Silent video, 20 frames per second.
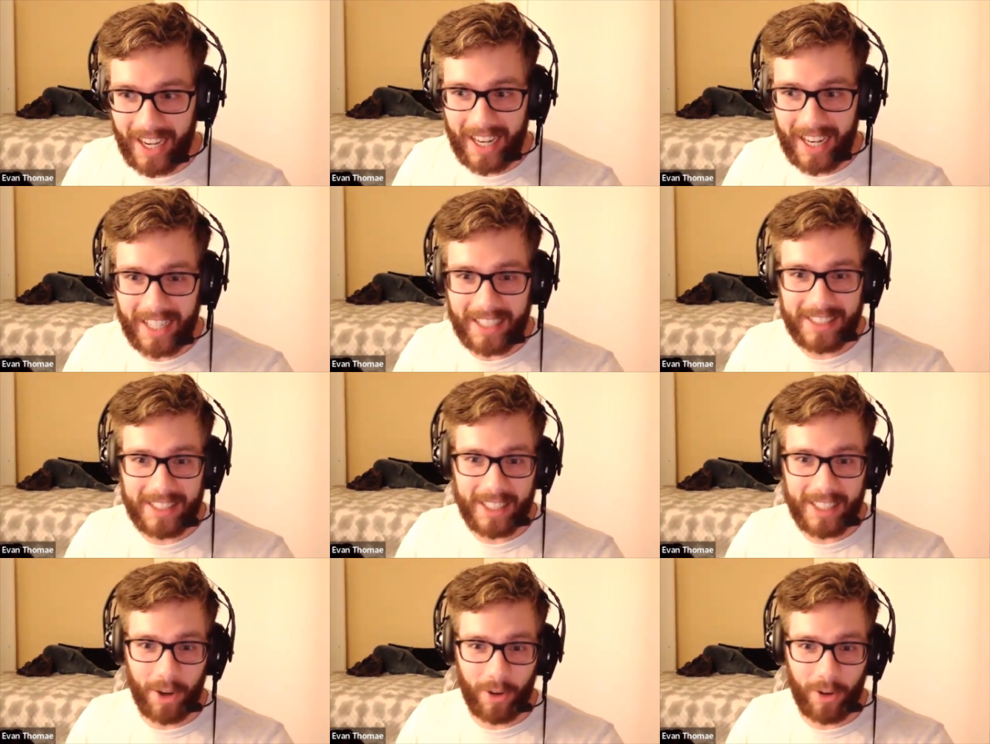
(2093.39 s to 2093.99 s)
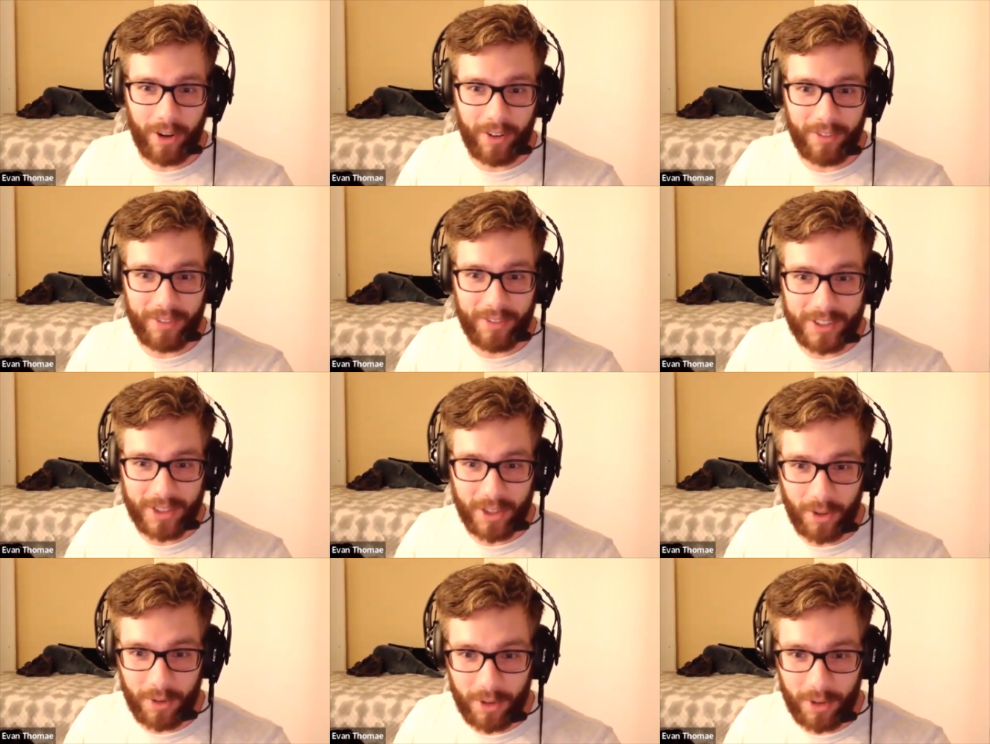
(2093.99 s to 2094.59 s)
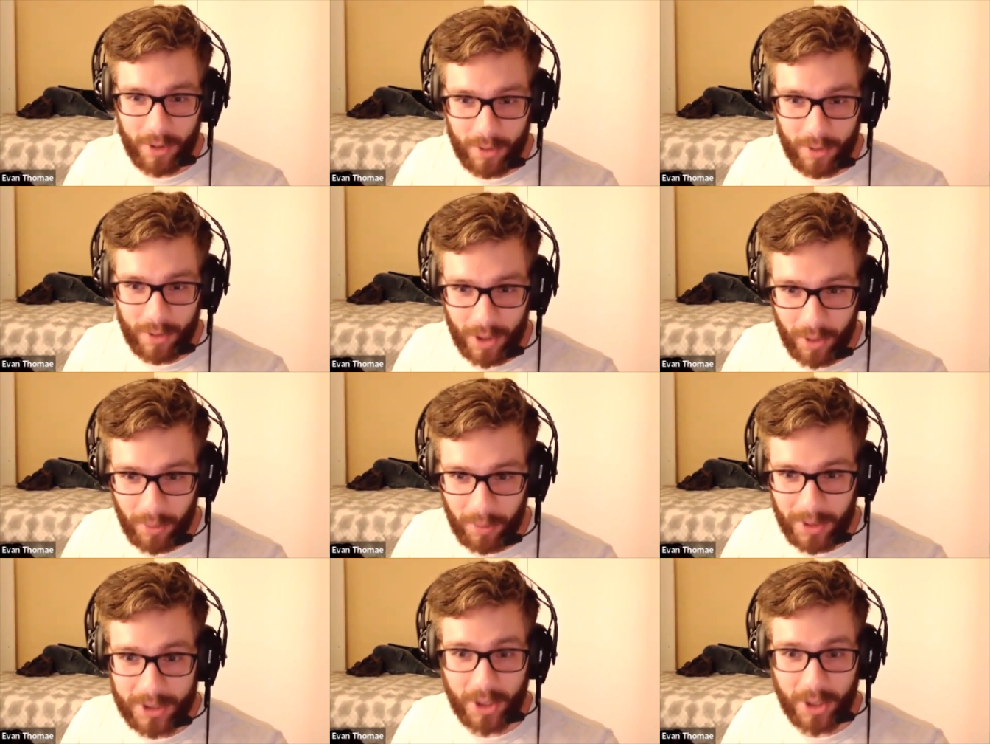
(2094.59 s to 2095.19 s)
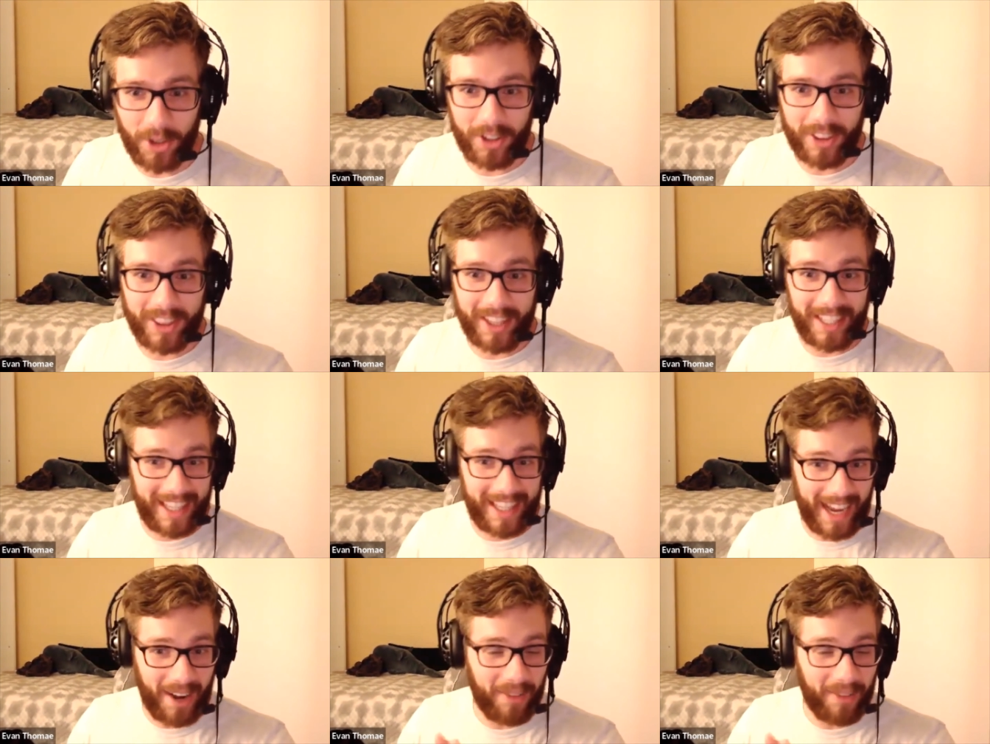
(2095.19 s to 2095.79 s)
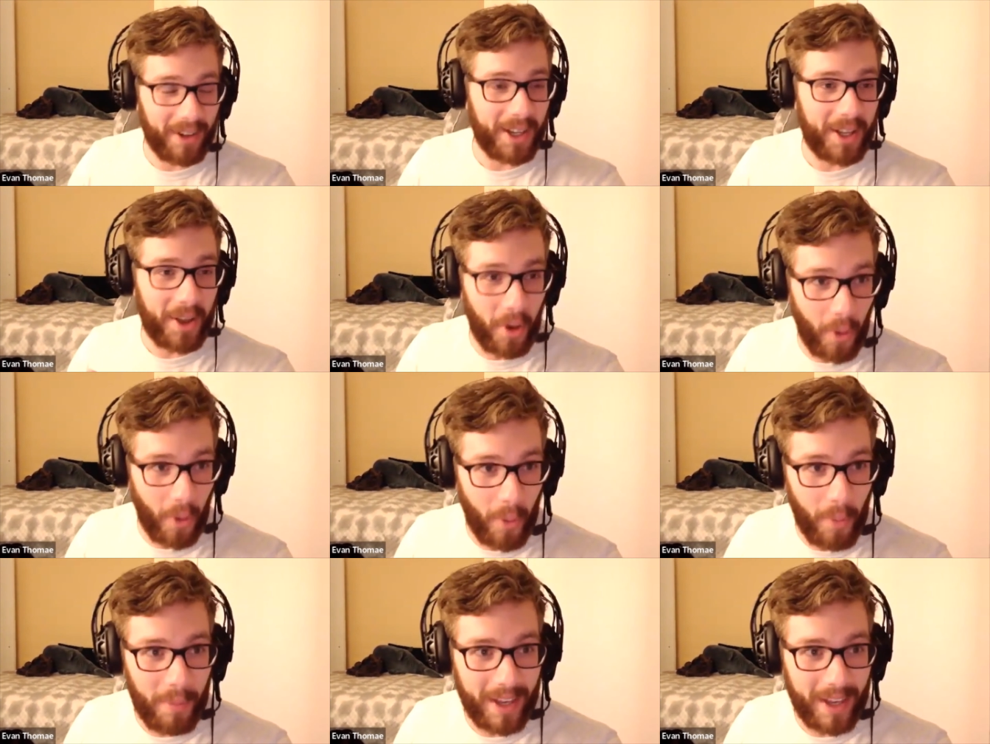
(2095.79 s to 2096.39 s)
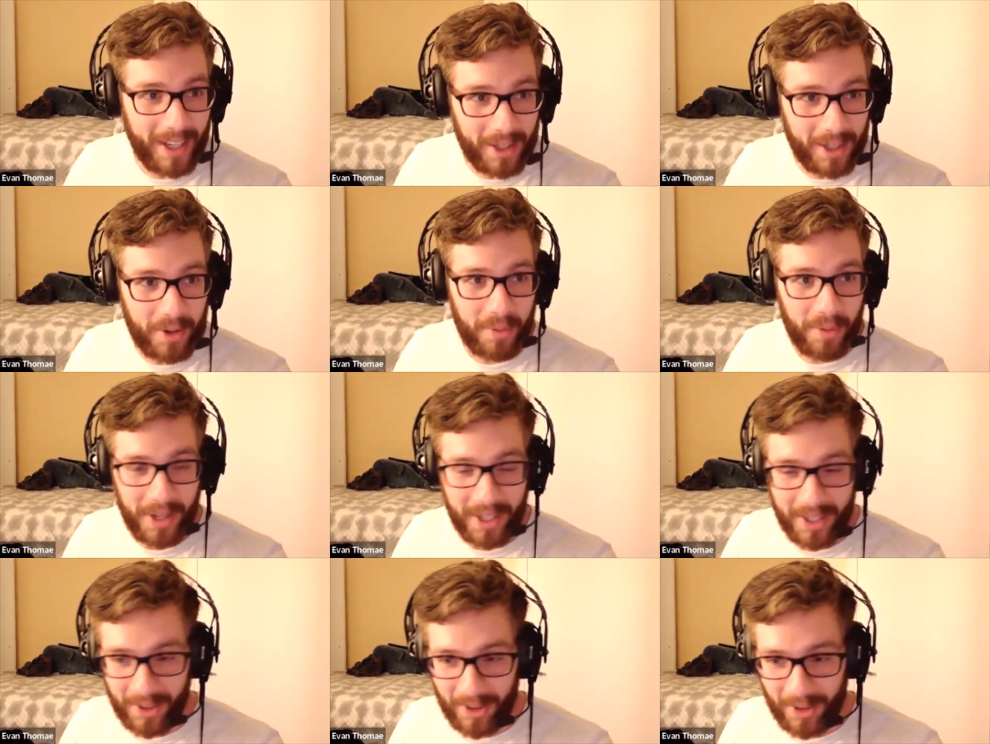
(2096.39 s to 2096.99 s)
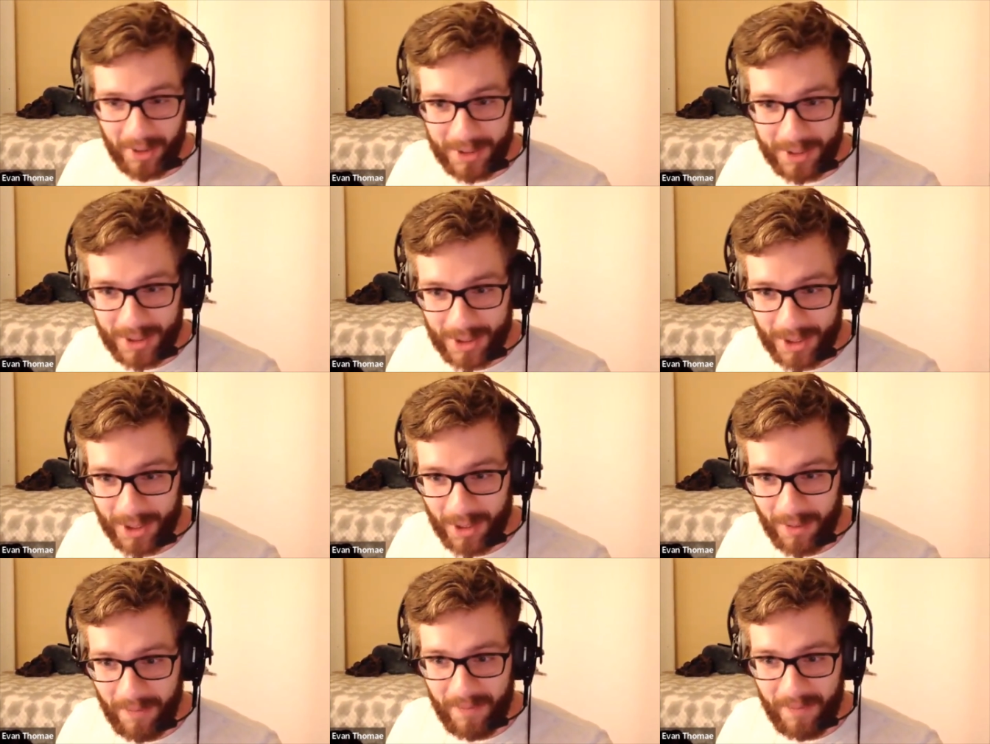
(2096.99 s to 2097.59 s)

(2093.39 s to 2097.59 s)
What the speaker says: and is the owner of his own grill, which are the Gary Coleman grills.